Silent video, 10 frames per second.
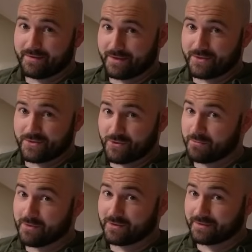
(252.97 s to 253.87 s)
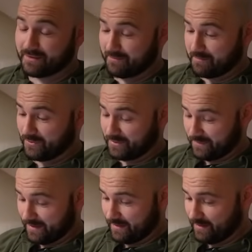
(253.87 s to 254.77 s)
Thank you so much. Buzzing
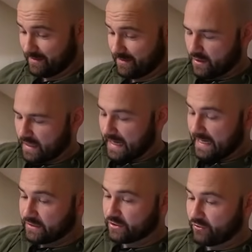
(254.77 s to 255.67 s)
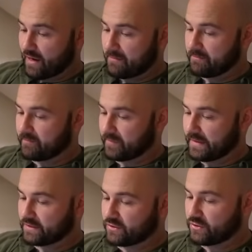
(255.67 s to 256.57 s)
with that. Instagram
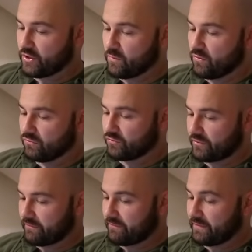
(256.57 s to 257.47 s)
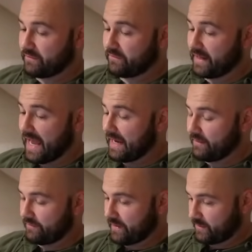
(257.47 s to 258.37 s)
is
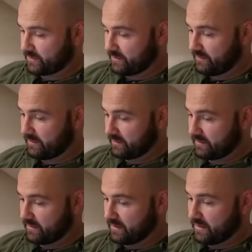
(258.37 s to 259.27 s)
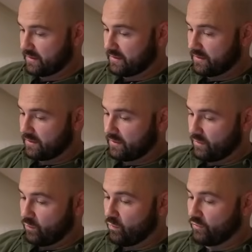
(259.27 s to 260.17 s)

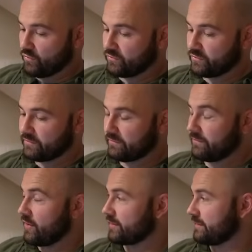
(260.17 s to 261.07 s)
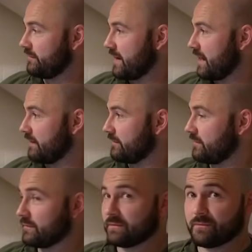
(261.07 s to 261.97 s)
258,145,
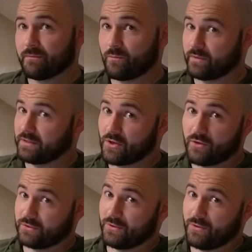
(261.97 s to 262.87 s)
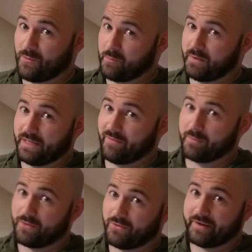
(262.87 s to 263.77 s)
which is also
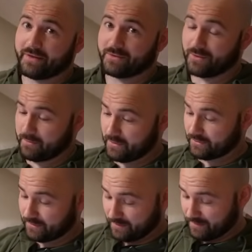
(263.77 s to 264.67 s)
wow. Thank you so much.